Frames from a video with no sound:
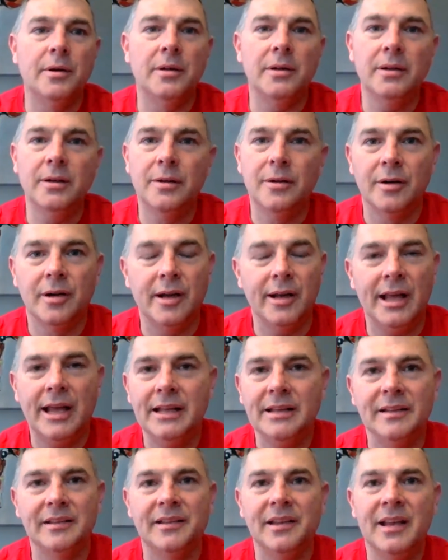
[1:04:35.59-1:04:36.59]
But you know, I
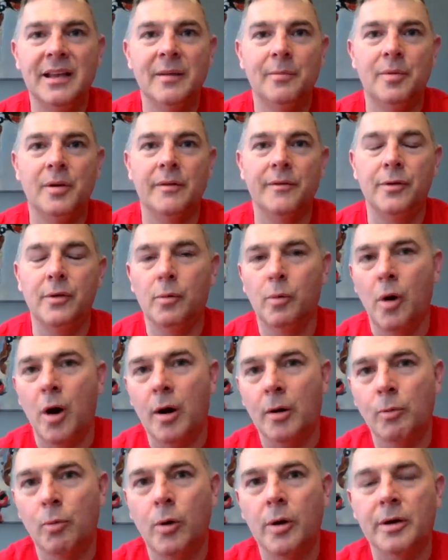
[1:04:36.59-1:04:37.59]
hate to say it, but if you're a
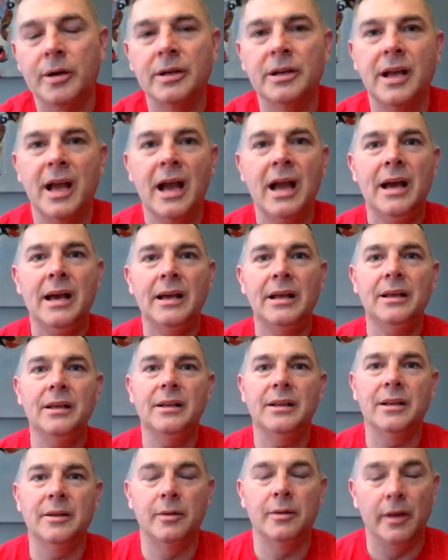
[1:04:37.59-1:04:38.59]
hardworking
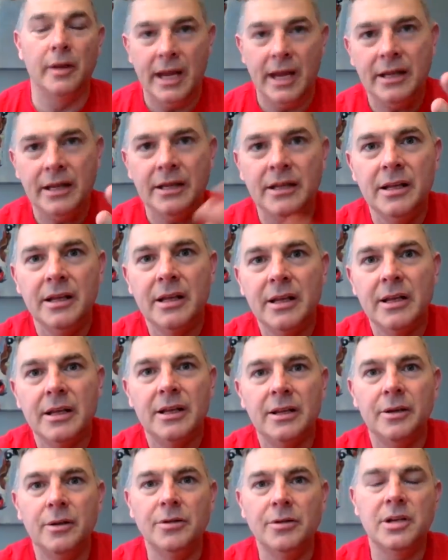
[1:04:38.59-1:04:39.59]
guy and lady,
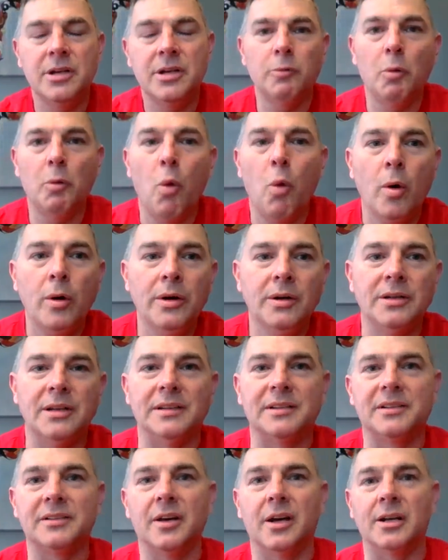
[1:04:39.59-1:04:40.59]
you should get rewarded
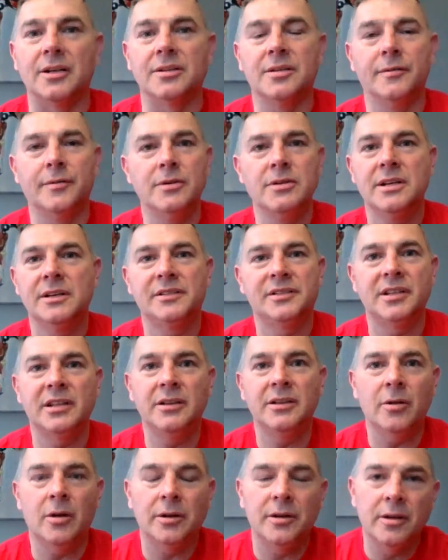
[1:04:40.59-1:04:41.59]
as such. If you're just
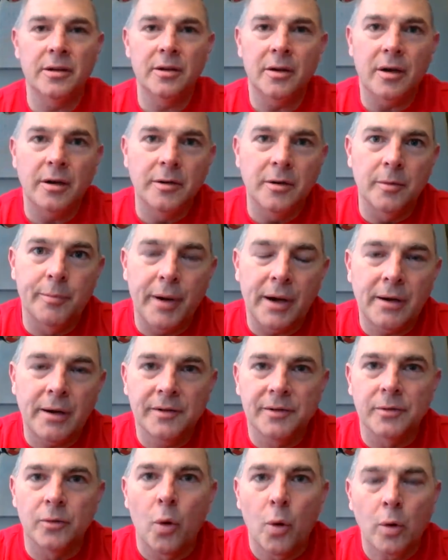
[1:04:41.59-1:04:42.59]
sitting there on the on your
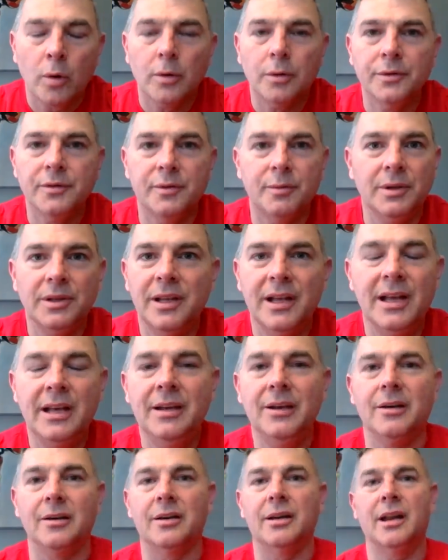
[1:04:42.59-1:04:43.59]
parents' laurels, what the
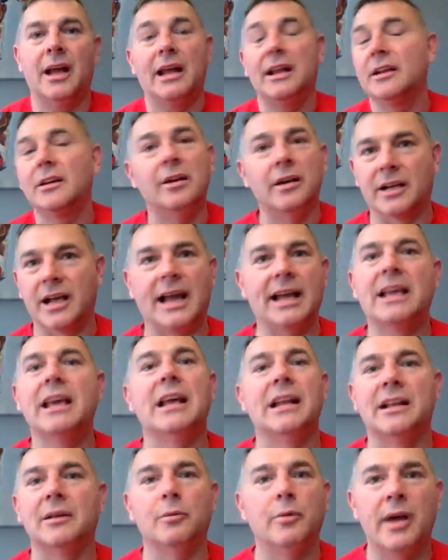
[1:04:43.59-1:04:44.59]
hell? And I look, I
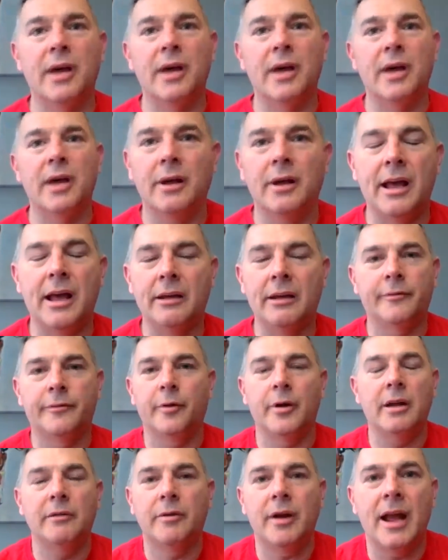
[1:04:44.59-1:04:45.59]
get it. Whatever
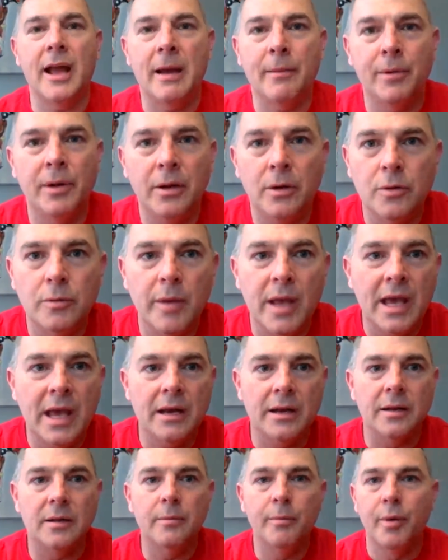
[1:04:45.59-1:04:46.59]
forever happened in
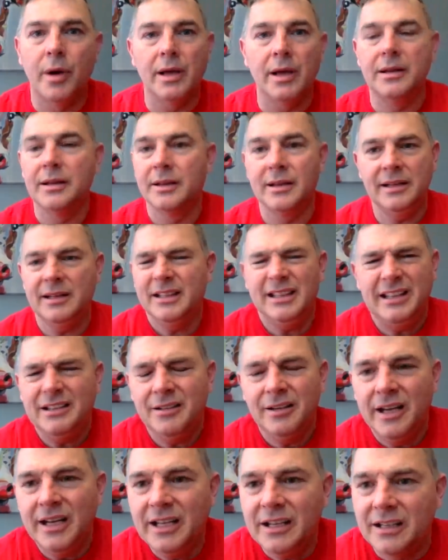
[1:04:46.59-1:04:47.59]
humanity, but eh, I
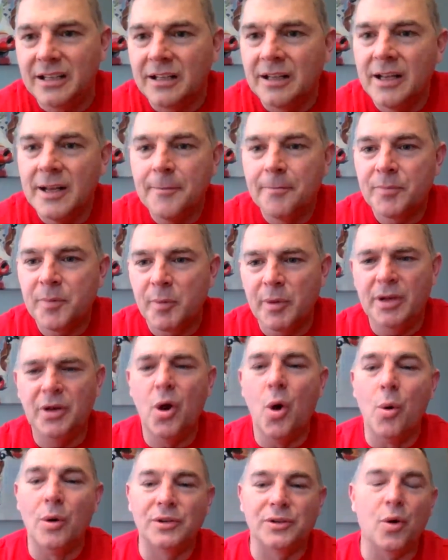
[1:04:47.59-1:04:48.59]
don't like it.
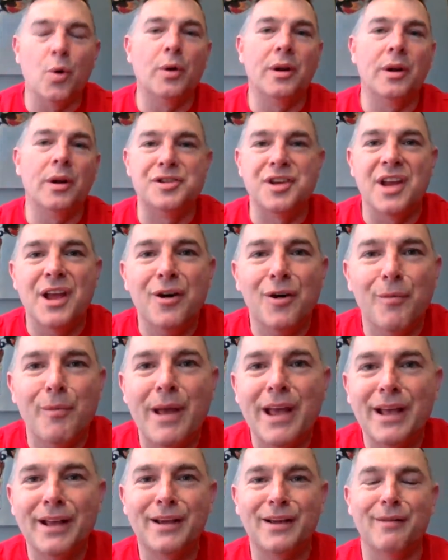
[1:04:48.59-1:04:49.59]
But no one's going to jail,
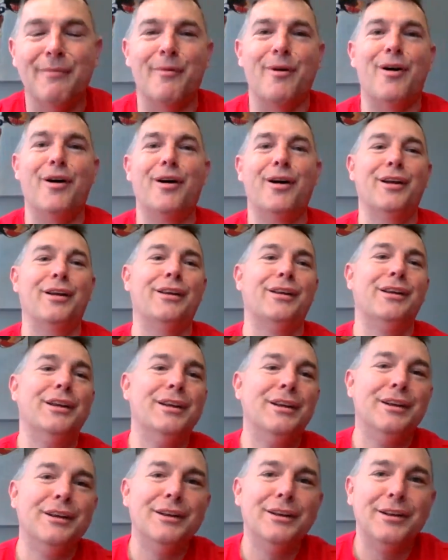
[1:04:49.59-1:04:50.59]
man. Come on.
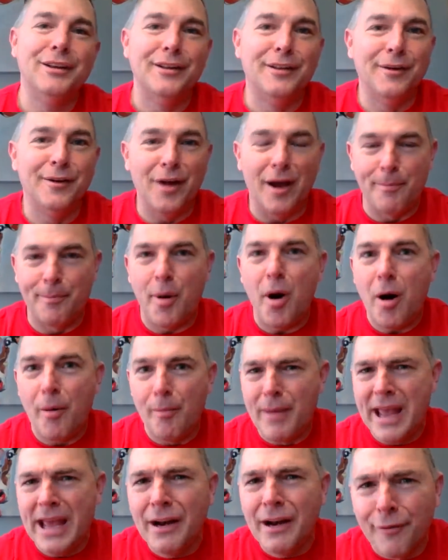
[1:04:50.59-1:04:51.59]
They're not
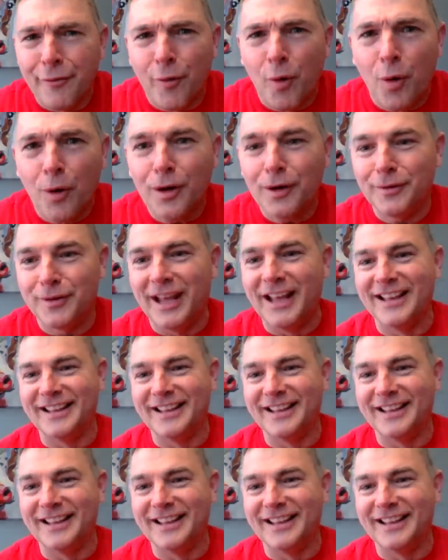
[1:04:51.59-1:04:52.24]
Paul Manafort.